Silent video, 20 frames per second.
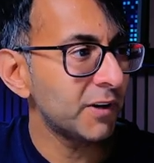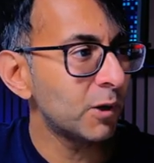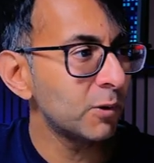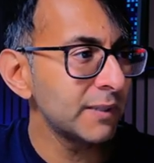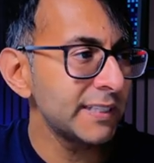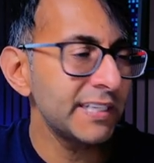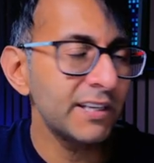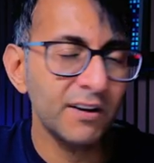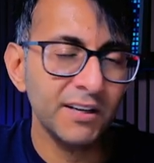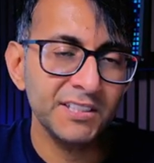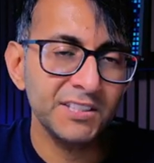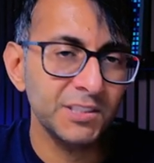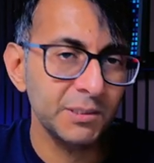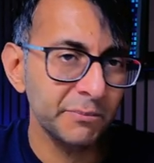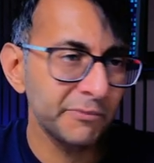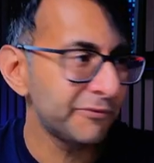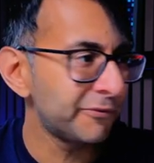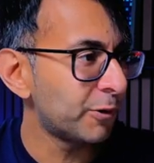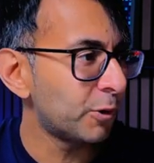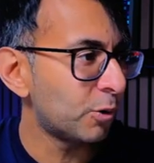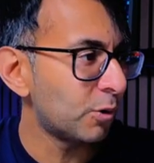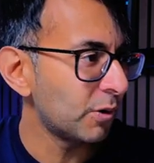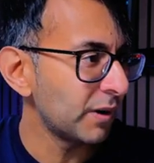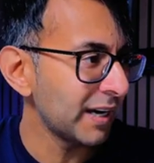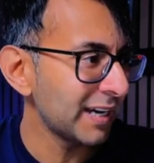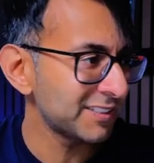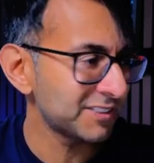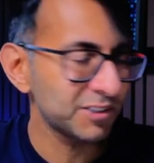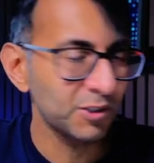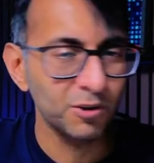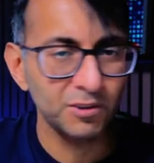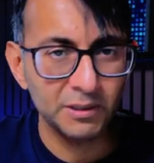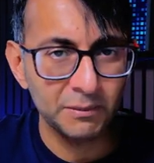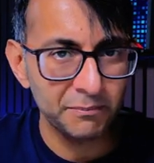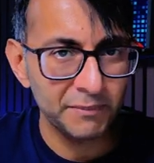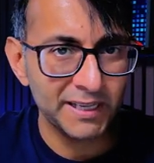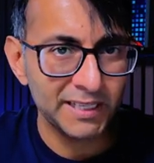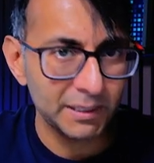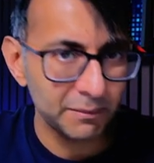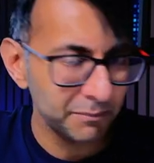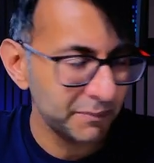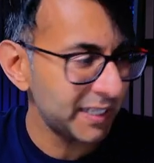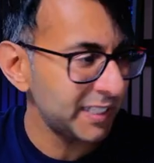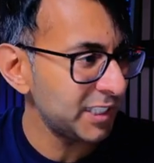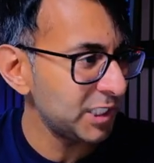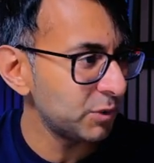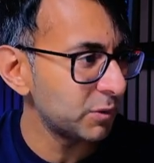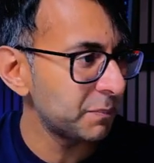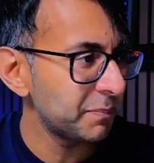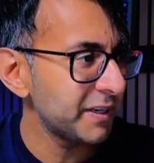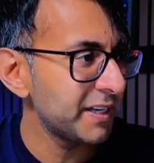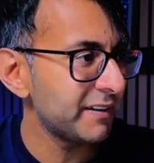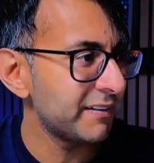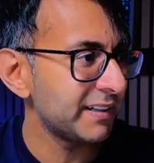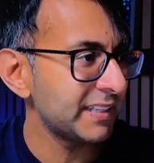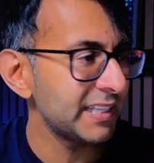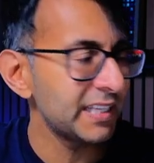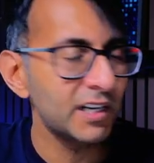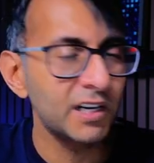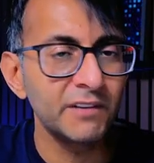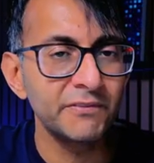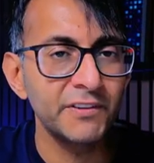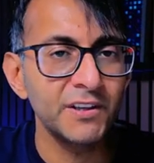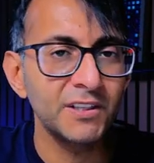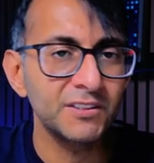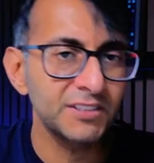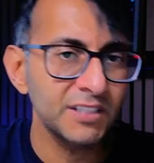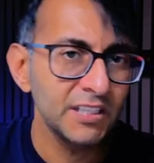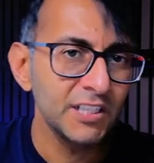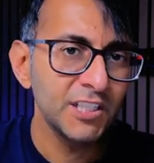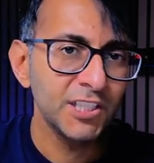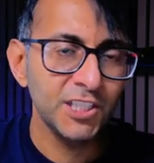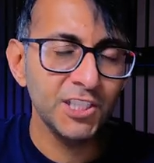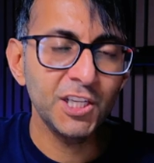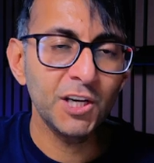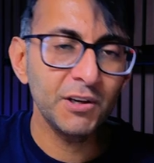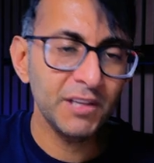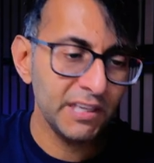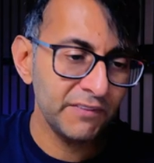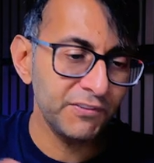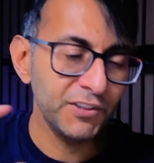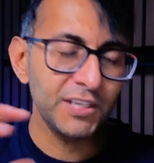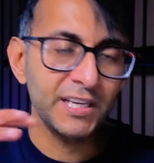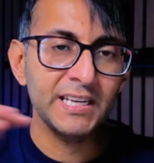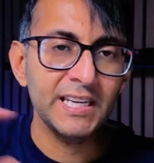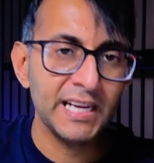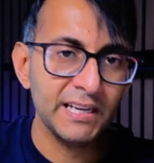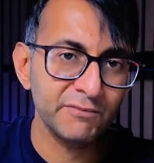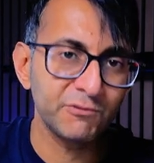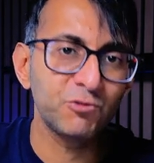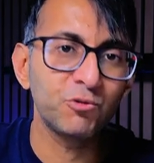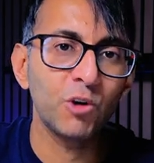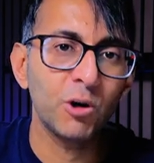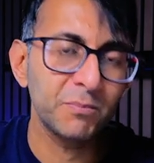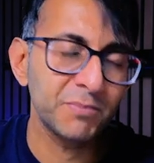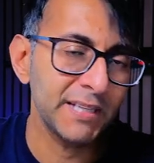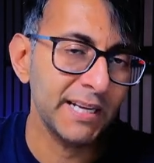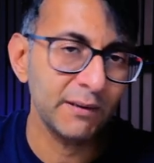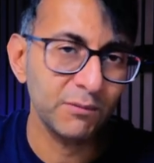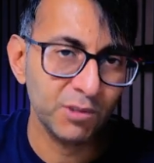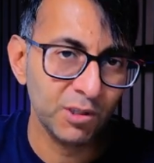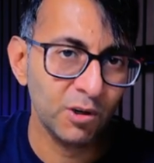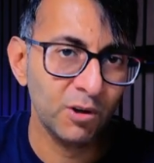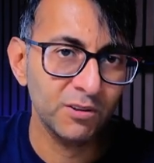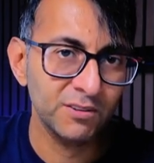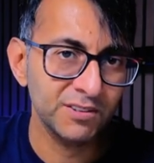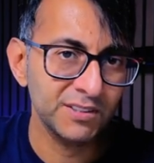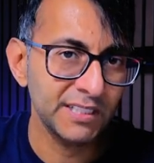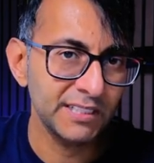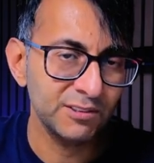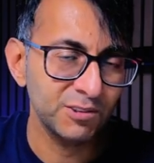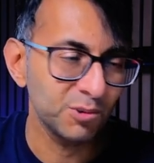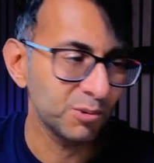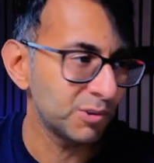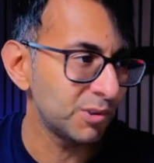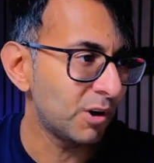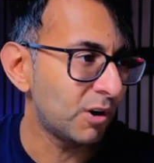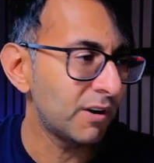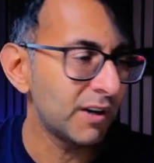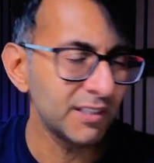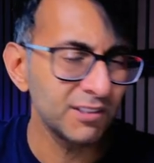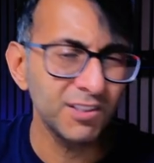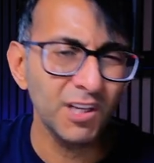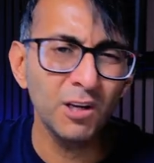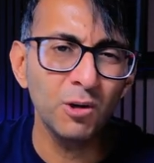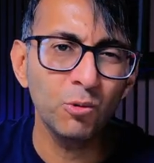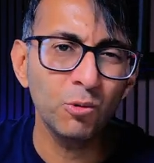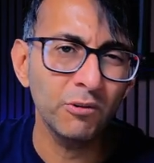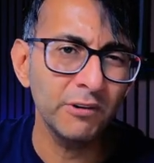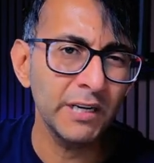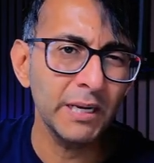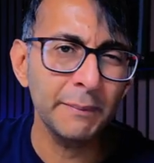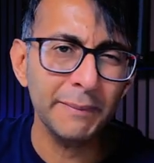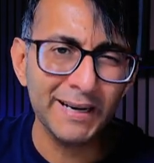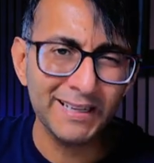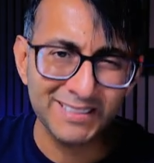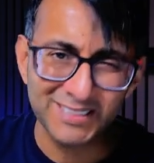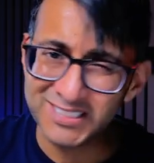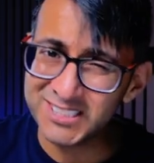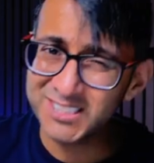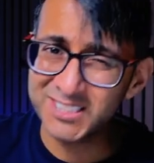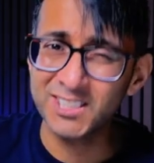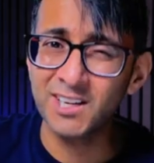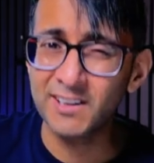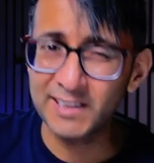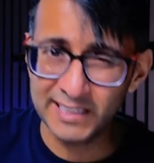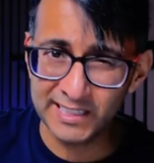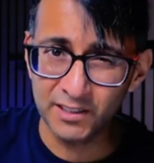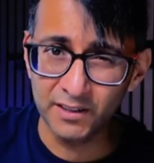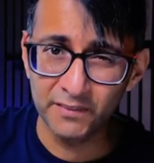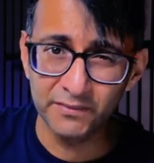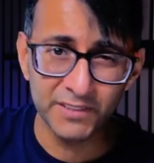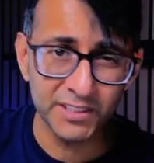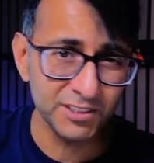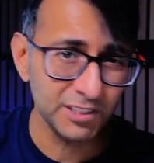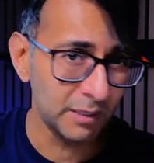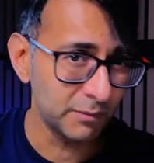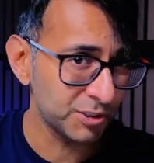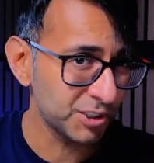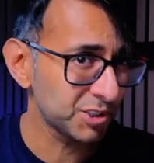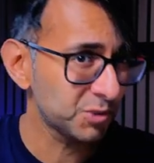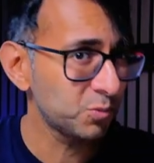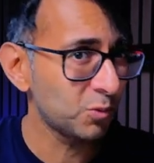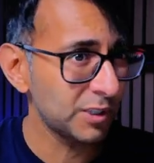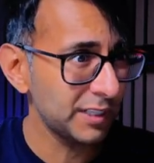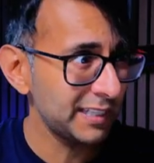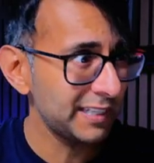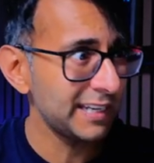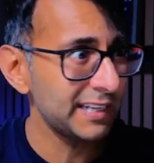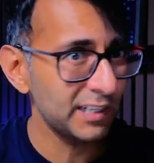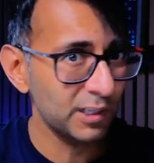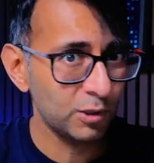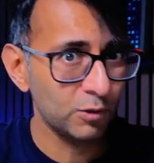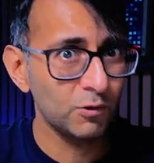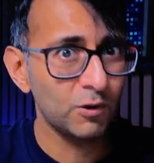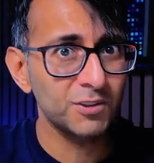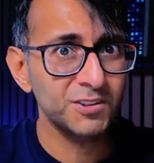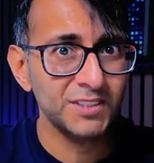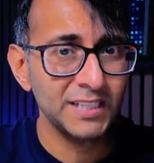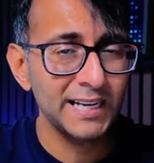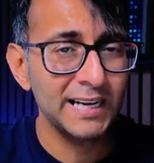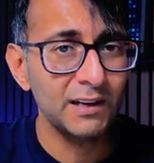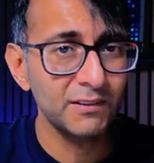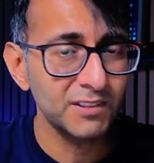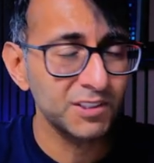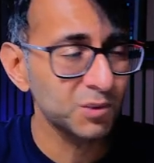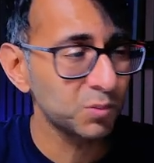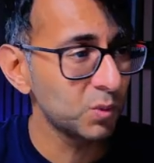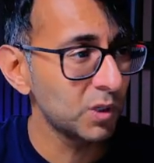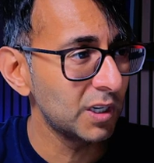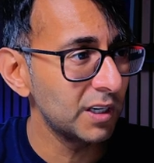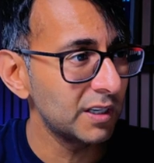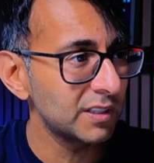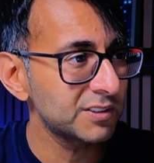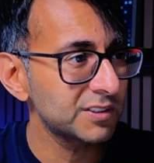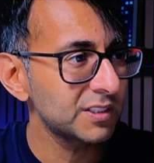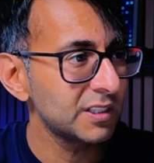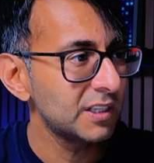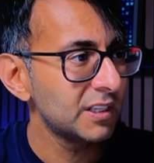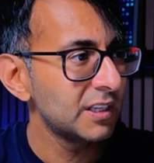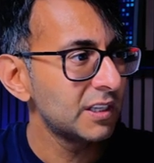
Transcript: Only item 4 has got the mega menu appearing. The others, you know, if you're going to have drop-down content or not. And don't worry about the styling of this. I just want to get across how this works.